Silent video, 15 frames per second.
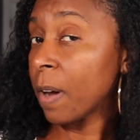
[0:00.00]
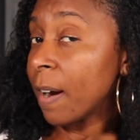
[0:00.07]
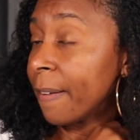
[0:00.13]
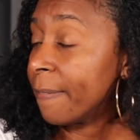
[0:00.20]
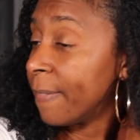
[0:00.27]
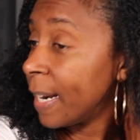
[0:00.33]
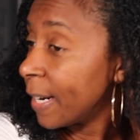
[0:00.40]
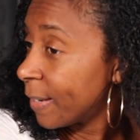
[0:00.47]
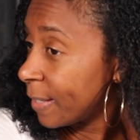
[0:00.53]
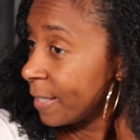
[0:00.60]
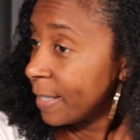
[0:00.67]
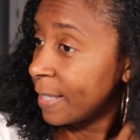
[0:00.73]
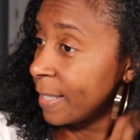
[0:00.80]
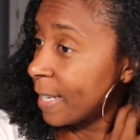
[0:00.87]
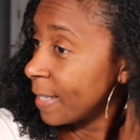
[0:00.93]
are very
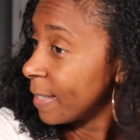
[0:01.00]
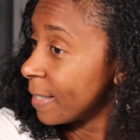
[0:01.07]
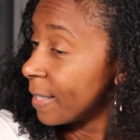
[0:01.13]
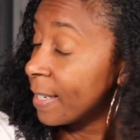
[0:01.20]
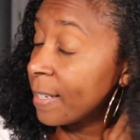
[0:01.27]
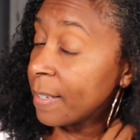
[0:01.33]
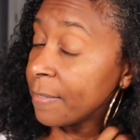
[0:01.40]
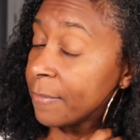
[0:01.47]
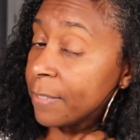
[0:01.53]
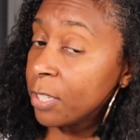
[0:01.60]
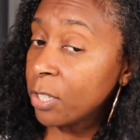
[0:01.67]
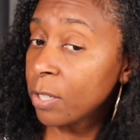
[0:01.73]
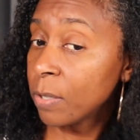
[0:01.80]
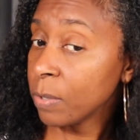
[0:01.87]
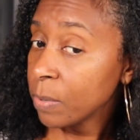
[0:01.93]
sensitive
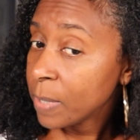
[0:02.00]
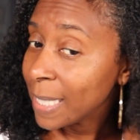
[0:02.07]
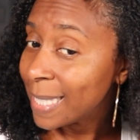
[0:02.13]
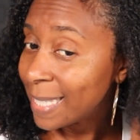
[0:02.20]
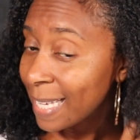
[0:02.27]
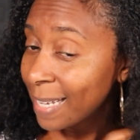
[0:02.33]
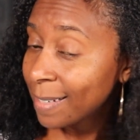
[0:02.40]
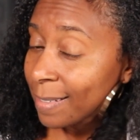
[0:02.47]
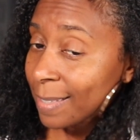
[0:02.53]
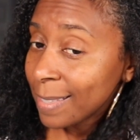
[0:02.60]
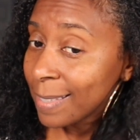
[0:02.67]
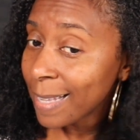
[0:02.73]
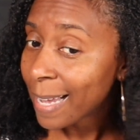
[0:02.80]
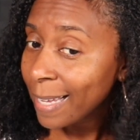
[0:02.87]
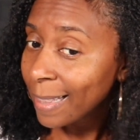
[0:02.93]
to
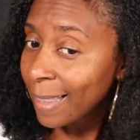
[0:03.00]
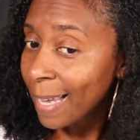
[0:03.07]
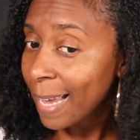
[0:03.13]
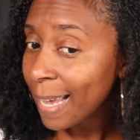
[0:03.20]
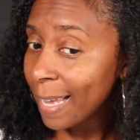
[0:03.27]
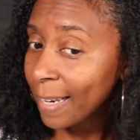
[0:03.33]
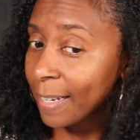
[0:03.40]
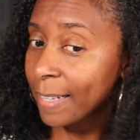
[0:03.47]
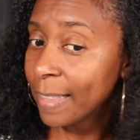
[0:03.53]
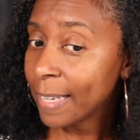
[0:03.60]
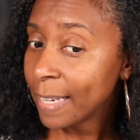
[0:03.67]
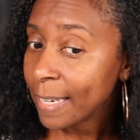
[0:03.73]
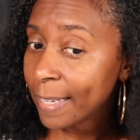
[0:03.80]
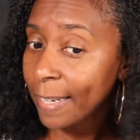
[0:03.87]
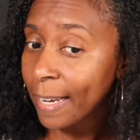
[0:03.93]
scents like that,
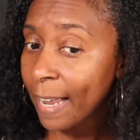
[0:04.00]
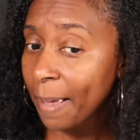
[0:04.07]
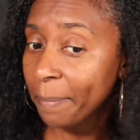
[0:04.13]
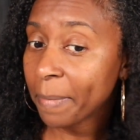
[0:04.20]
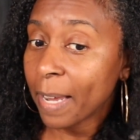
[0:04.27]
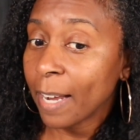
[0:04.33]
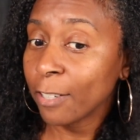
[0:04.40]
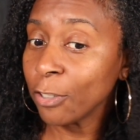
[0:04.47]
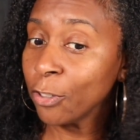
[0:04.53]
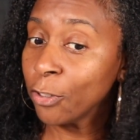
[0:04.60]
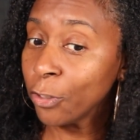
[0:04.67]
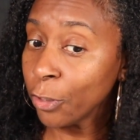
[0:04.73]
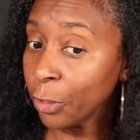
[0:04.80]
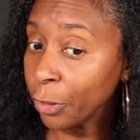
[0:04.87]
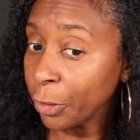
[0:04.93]
then I'm not
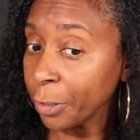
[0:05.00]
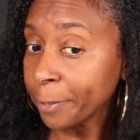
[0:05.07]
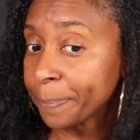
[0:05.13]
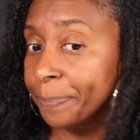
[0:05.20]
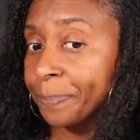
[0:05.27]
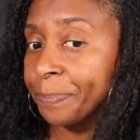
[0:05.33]
sure